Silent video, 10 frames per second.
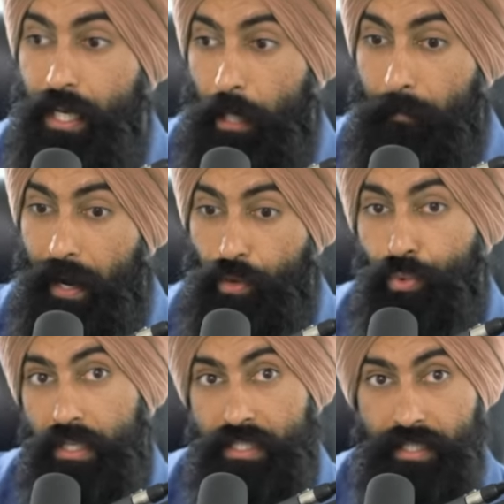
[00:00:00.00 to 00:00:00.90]
You're buying
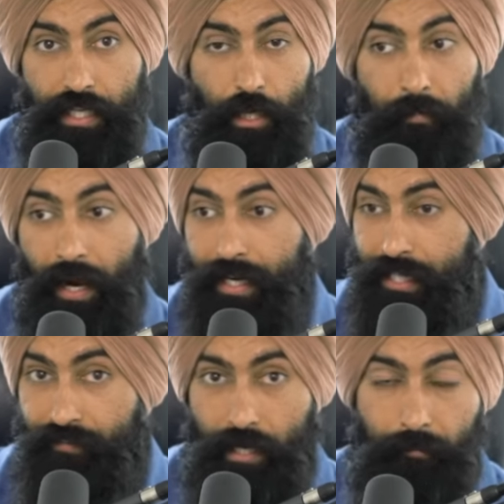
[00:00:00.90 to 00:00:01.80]
real estate, you're buying
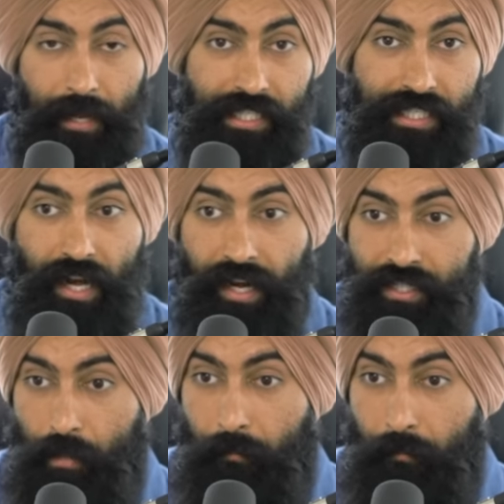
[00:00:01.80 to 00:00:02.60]
dividend paying stocks,